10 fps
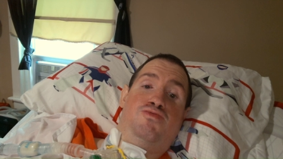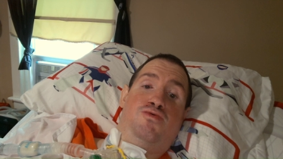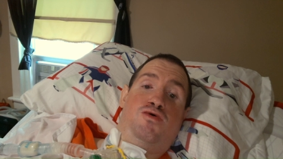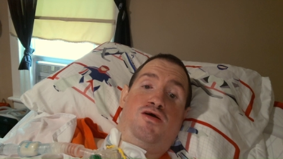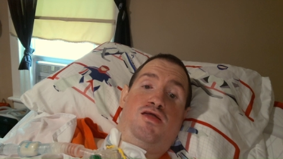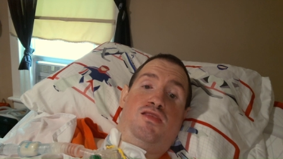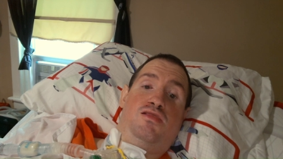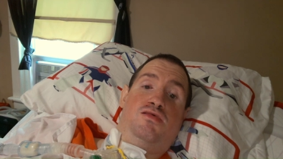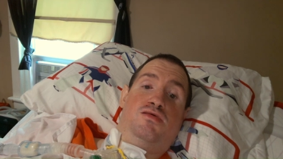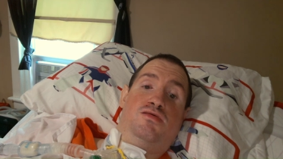fought,
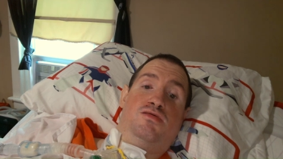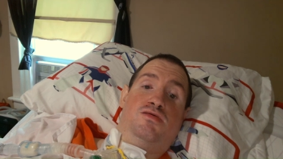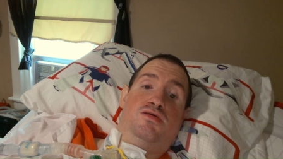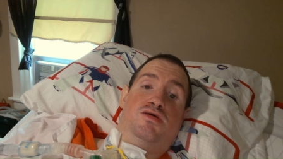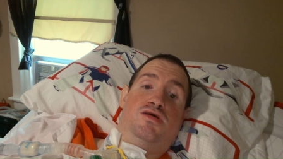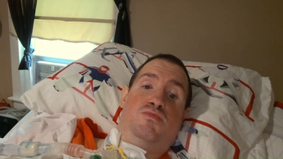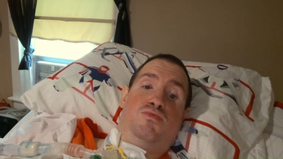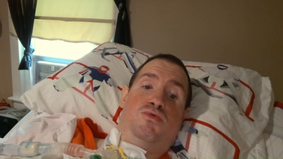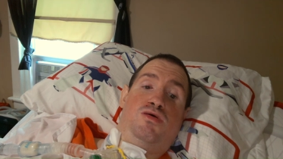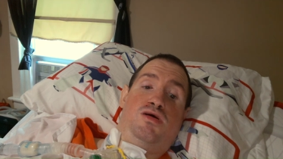he
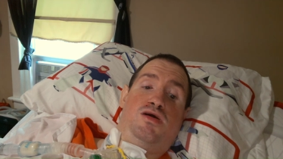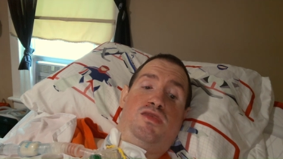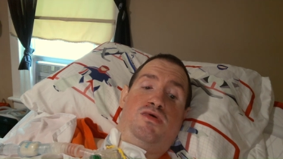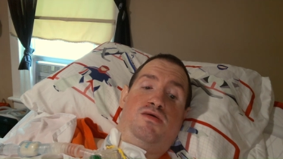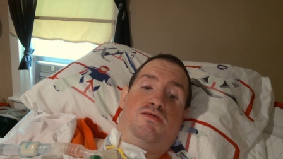won